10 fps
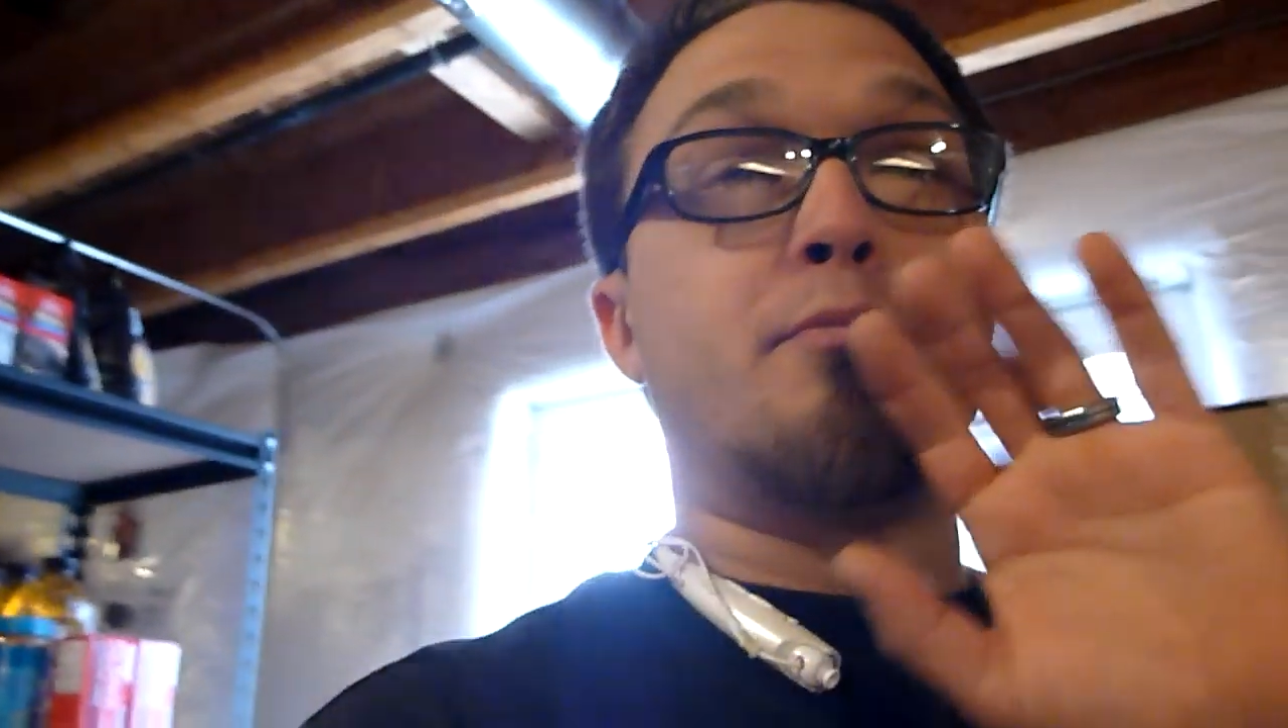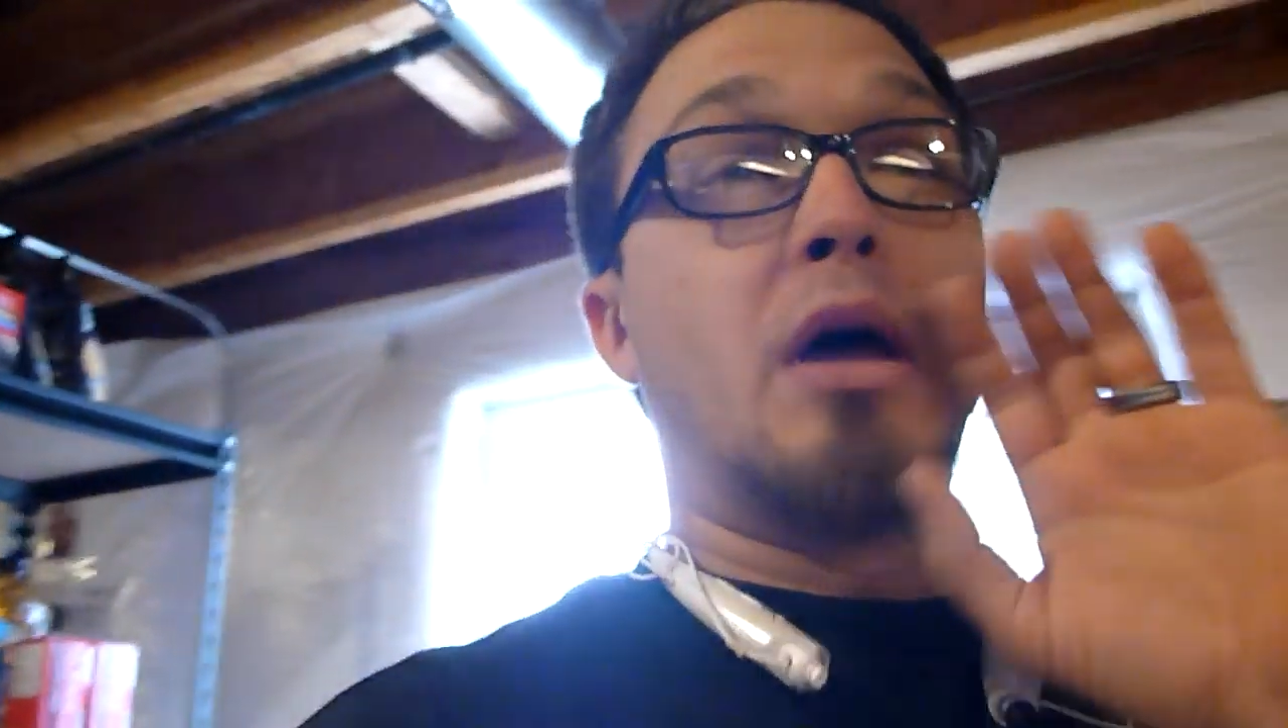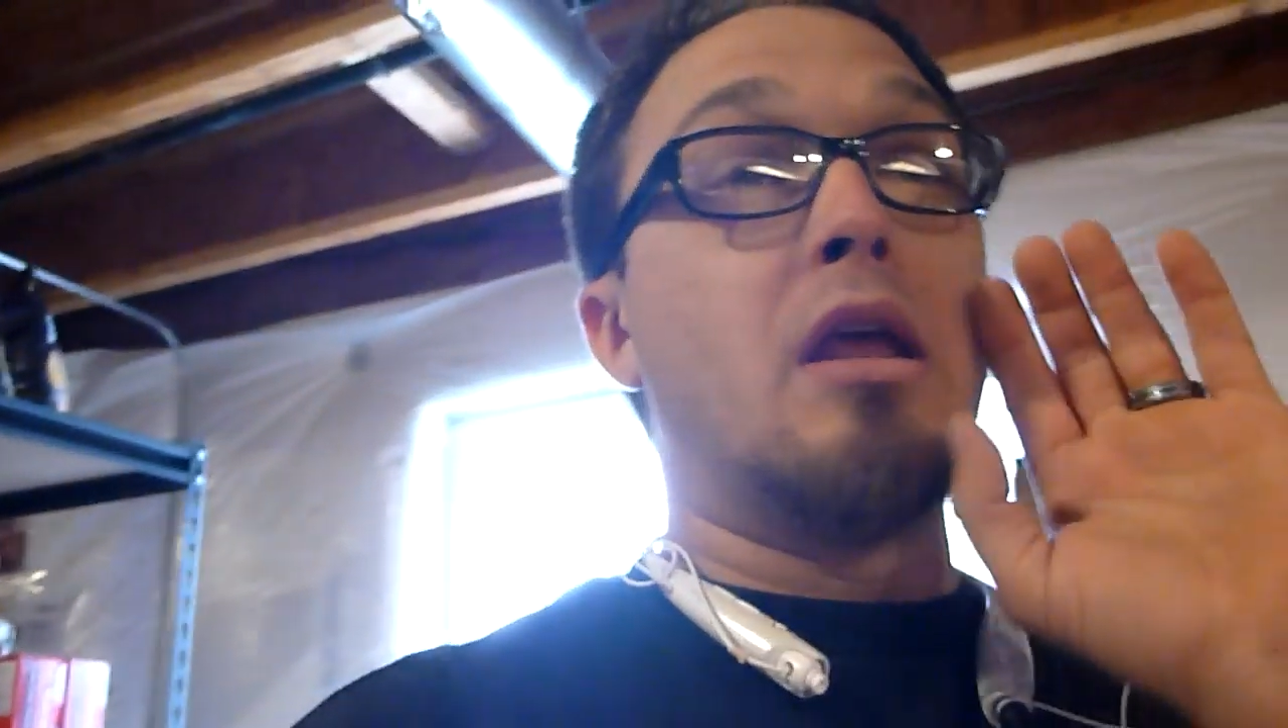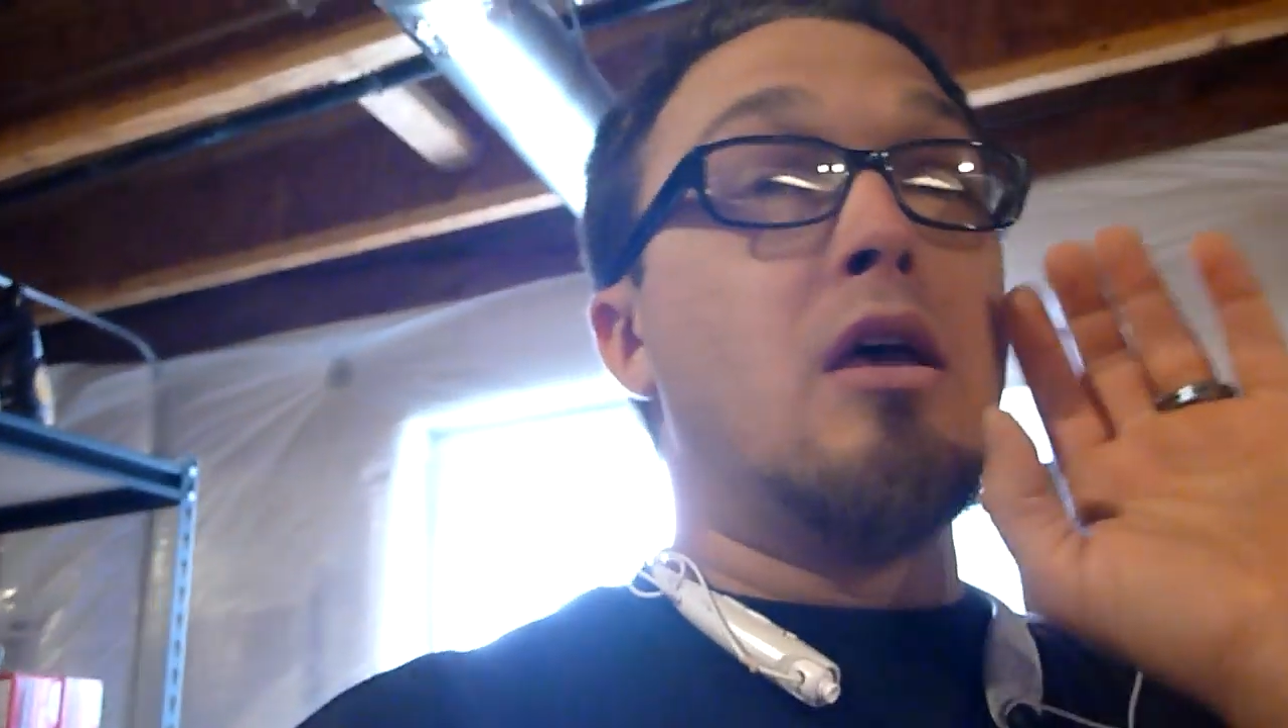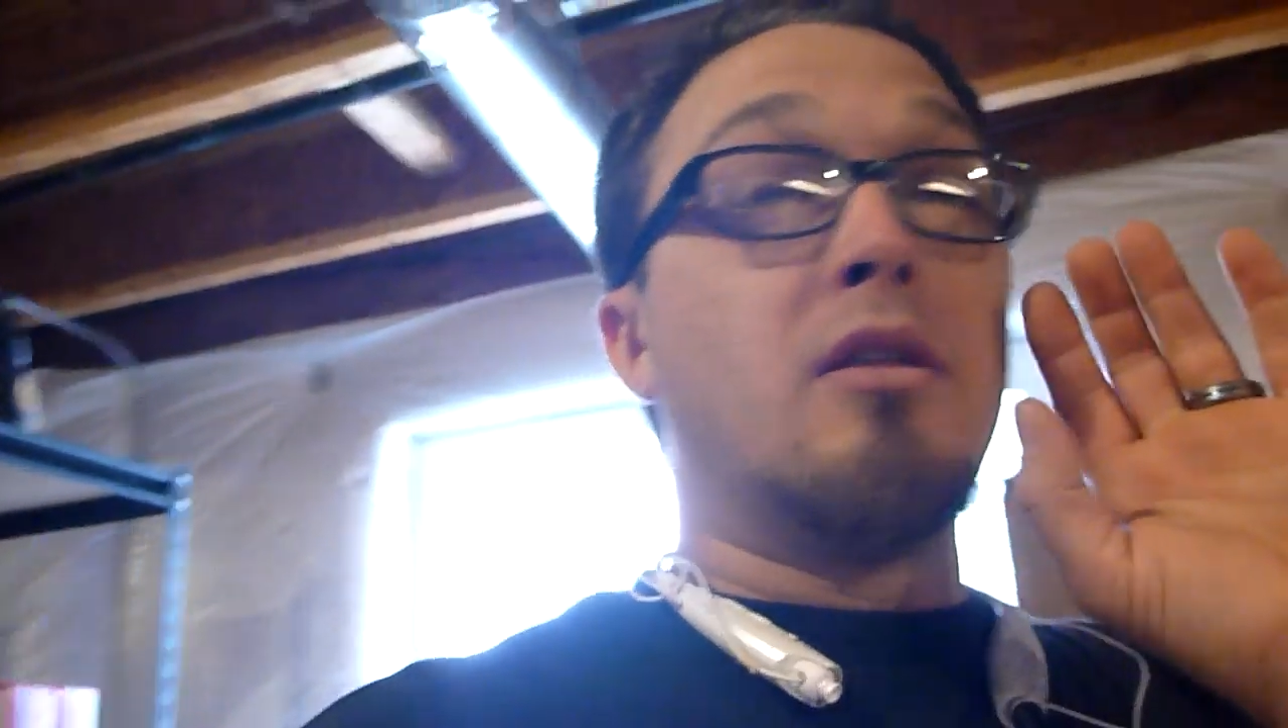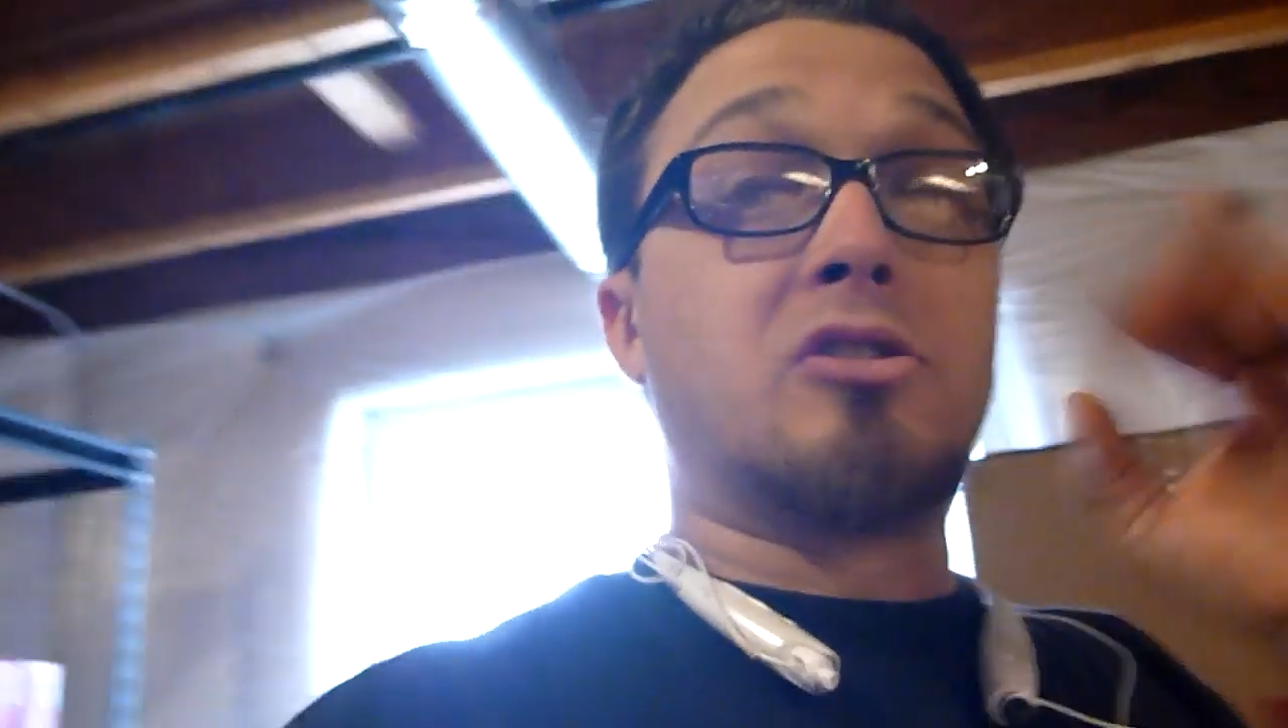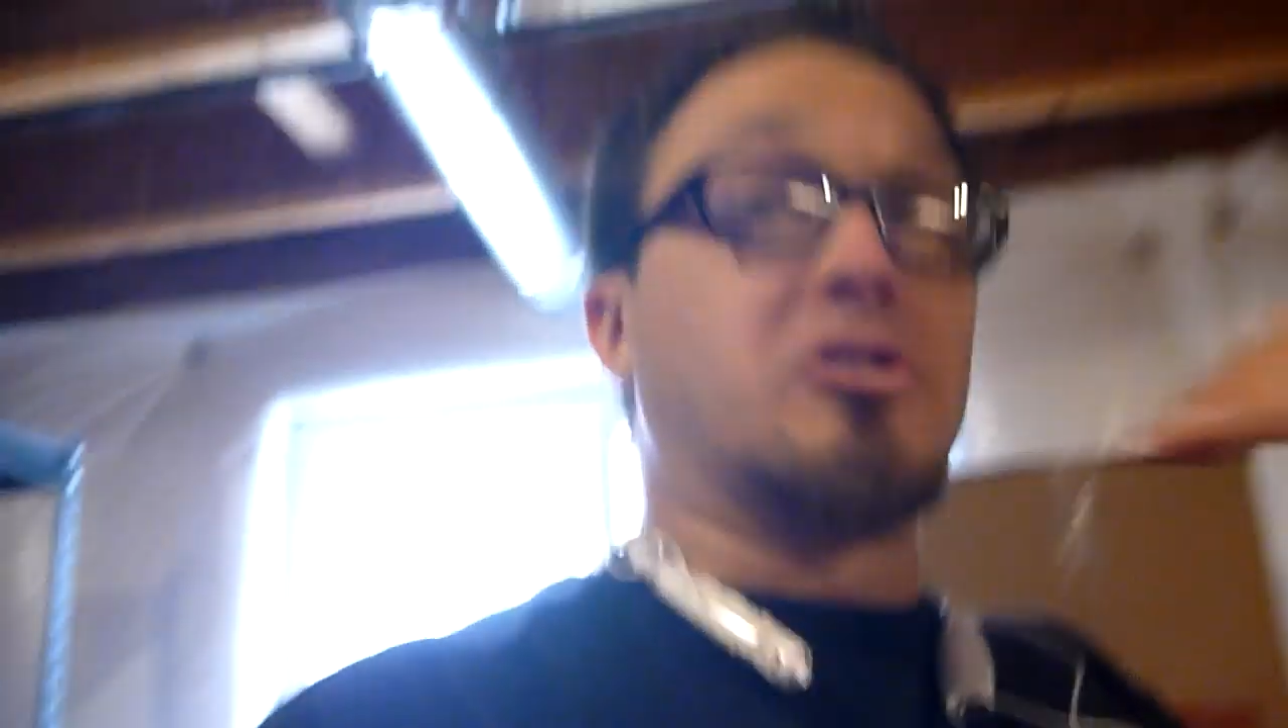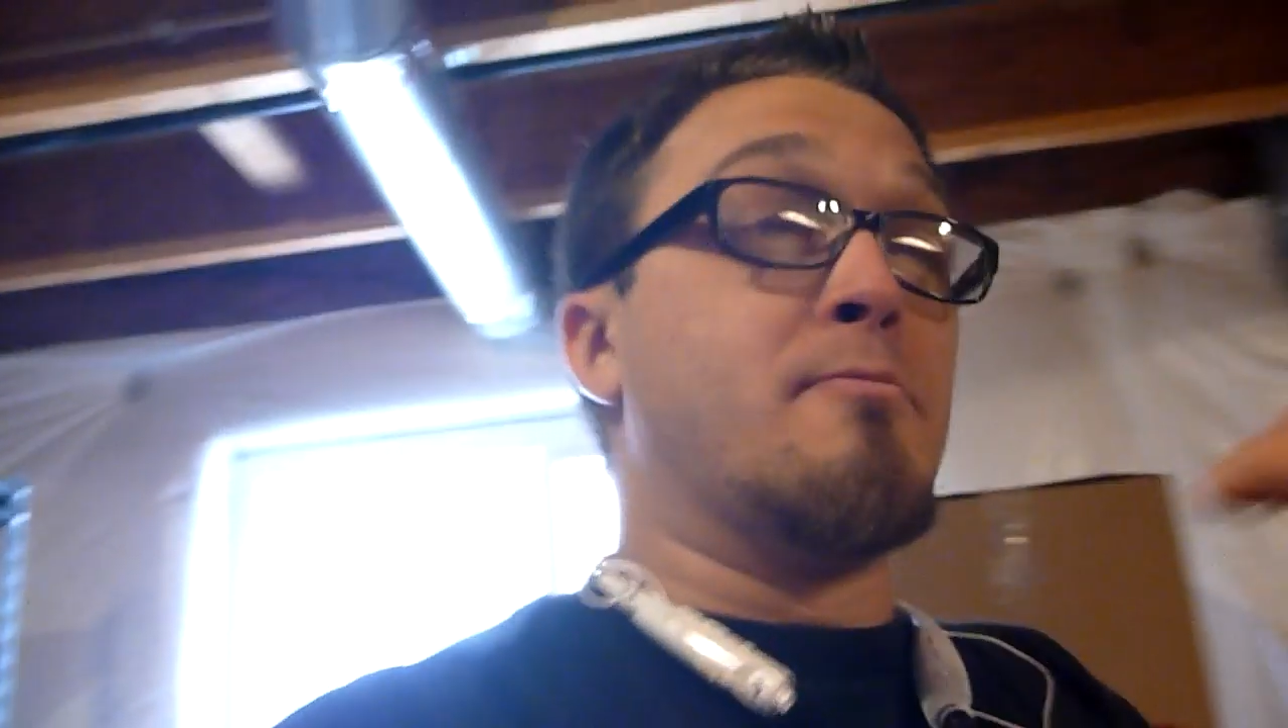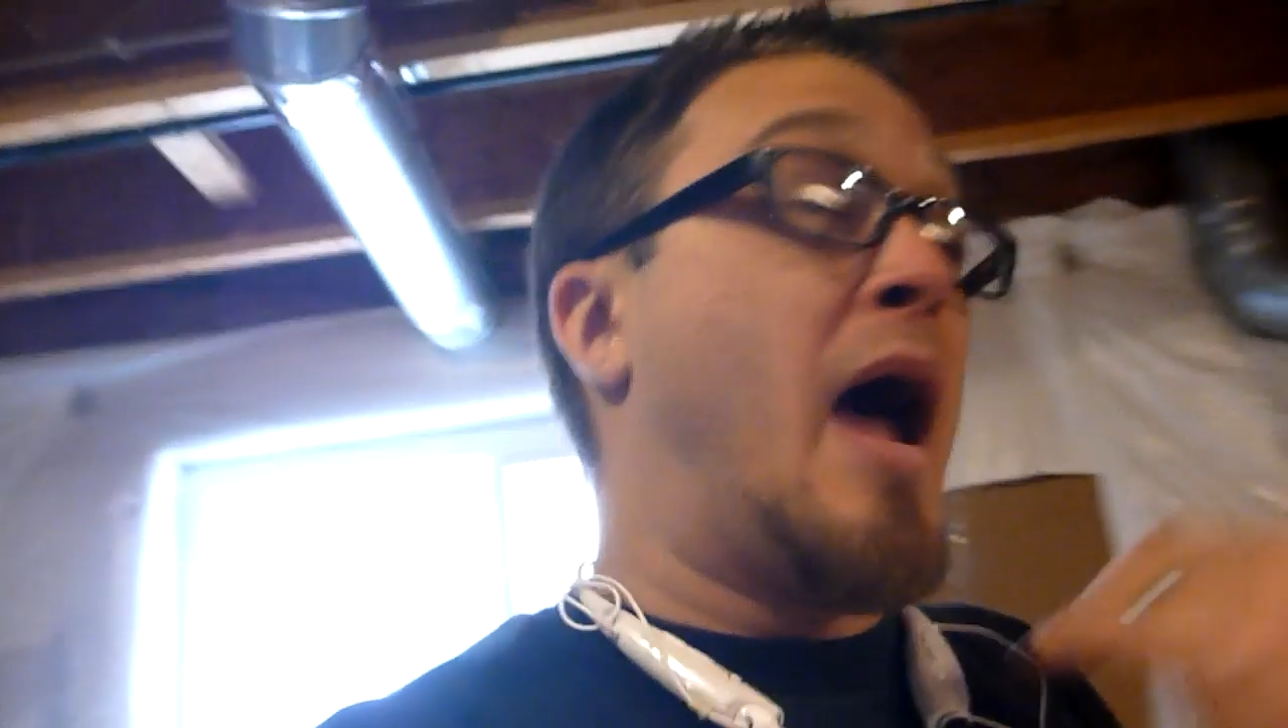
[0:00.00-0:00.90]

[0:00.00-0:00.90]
But this is